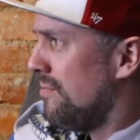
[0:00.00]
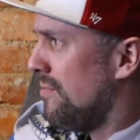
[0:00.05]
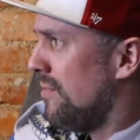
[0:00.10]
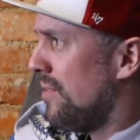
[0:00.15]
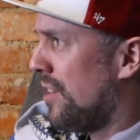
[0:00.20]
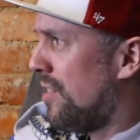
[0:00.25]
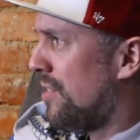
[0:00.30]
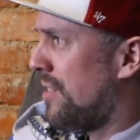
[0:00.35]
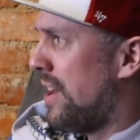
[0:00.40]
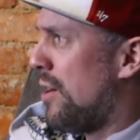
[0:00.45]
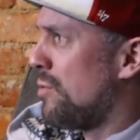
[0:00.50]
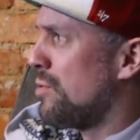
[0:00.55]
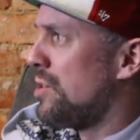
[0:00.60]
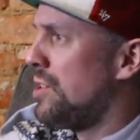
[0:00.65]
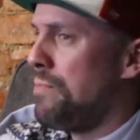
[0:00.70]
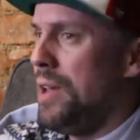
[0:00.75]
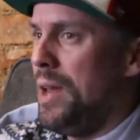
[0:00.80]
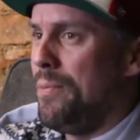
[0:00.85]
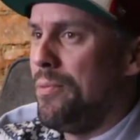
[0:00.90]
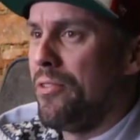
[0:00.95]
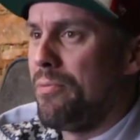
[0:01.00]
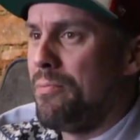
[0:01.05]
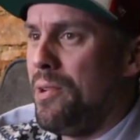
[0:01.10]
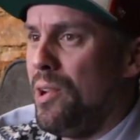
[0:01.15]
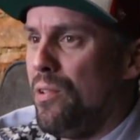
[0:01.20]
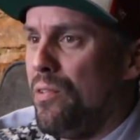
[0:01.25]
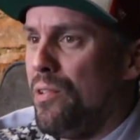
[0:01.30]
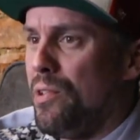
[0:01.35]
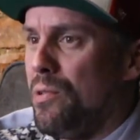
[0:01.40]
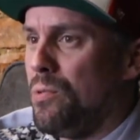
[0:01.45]
a thousand people from
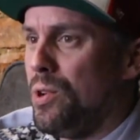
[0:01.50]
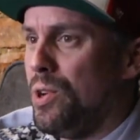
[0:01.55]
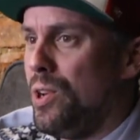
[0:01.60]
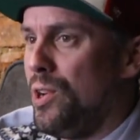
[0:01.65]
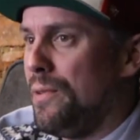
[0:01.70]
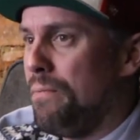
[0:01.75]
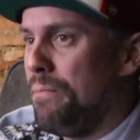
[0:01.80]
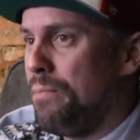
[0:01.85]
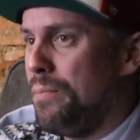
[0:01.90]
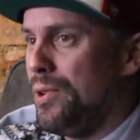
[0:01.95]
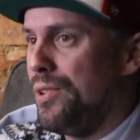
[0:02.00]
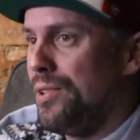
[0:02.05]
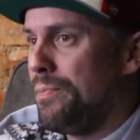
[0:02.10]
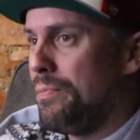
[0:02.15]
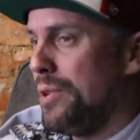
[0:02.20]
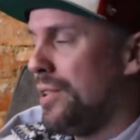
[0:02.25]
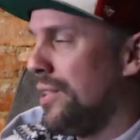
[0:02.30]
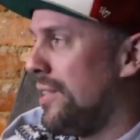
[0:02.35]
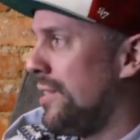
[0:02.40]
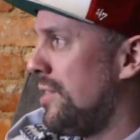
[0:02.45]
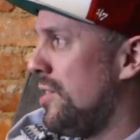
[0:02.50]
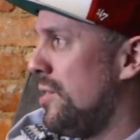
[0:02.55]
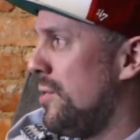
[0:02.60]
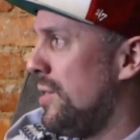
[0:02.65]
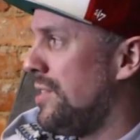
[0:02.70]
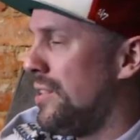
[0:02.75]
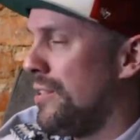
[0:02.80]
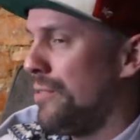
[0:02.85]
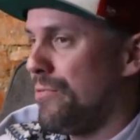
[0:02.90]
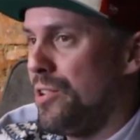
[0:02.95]
all over the world and put, put you
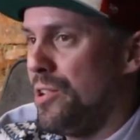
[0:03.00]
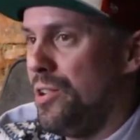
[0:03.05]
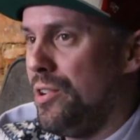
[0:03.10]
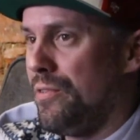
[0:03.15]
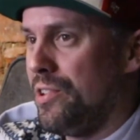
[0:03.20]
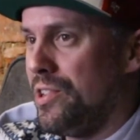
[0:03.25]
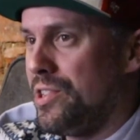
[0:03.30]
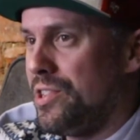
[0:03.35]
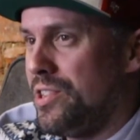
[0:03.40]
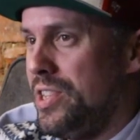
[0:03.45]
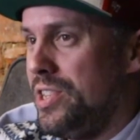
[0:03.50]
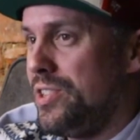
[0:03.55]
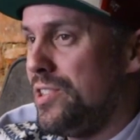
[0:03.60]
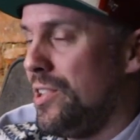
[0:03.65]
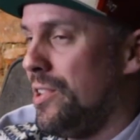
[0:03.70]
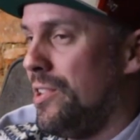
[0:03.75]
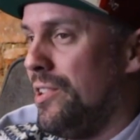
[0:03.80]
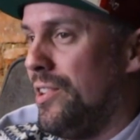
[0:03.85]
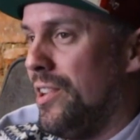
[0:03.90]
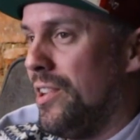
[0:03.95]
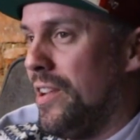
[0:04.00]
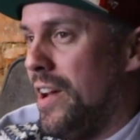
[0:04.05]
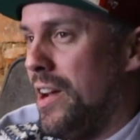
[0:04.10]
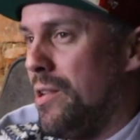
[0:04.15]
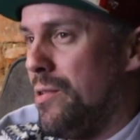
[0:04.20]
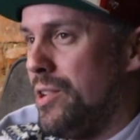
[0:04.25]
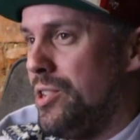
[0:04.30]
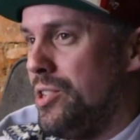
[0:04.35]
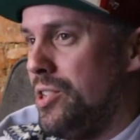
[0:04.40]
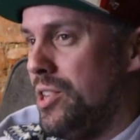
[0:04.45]
in different universities to learn the
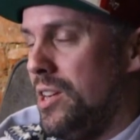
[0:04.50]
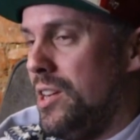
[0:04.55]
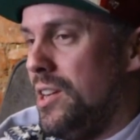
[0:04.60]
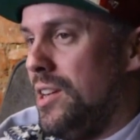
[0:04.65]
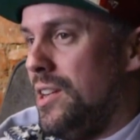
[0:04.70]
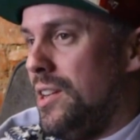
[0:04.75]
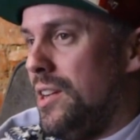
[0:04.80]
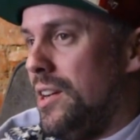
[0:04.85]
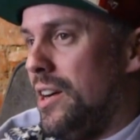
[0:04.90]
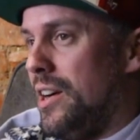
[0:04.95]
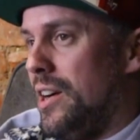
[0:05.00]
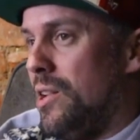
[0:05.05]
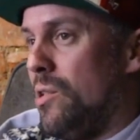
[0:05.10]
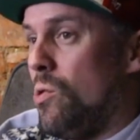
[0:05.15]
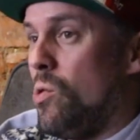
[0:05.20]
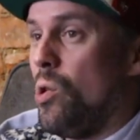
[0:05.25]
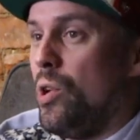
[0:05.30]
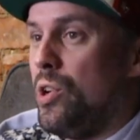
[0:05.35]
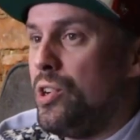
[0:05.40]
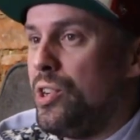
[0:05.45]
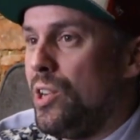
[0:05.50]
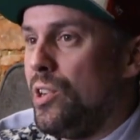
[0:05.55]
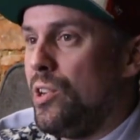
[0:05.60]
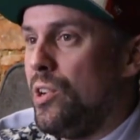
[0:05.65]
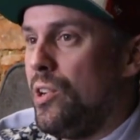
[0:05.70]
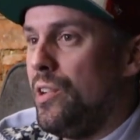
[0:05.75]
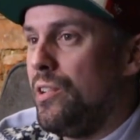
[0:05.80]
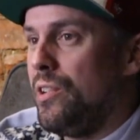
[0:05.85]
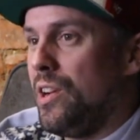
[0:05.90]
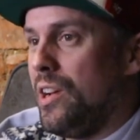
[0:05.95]
language. That's cool. Uh, or to
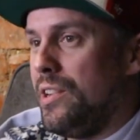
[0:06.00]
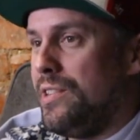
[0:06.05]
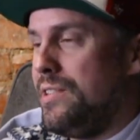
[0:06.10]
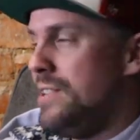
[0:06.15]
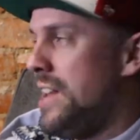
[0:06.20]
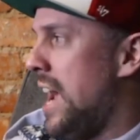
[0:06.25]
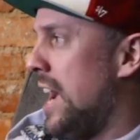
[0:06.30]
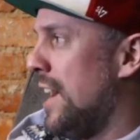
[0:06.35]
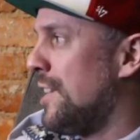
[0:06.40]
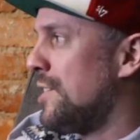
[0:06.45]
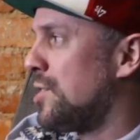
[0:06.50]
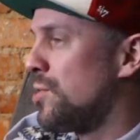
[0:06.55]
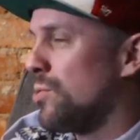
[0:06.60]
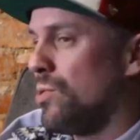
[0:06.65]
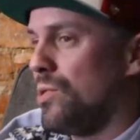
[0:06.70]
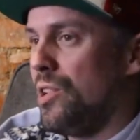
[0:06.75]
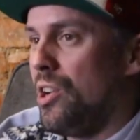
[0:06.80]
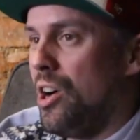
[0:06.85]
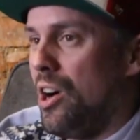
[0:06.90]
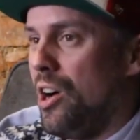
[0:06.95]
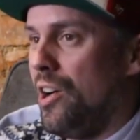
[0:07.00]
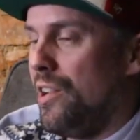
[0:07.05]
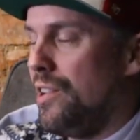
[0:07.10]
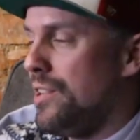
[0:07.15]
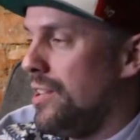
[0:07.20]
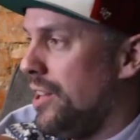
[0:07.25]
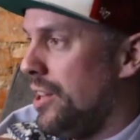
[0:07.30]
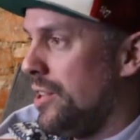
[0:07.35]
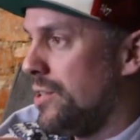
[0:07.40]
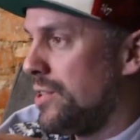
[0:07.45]
learn a dance or
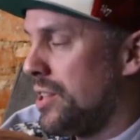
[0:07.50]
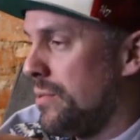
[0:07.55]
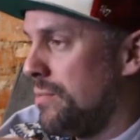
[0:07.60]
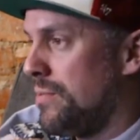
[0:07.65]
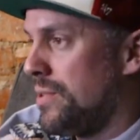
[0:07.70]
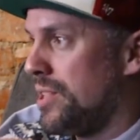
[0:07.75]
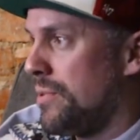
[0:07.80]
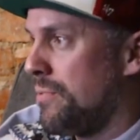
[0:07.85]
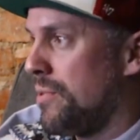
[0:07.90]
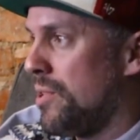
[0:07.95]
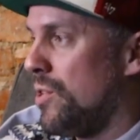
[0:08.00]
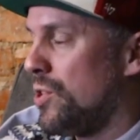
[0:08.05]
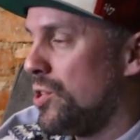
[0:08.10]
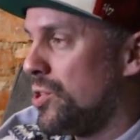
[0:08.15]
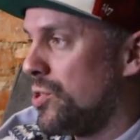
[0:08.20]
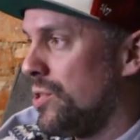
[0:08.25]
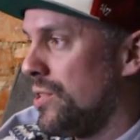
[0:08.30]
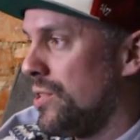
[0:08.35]
art, you know, some, some yeah. cultural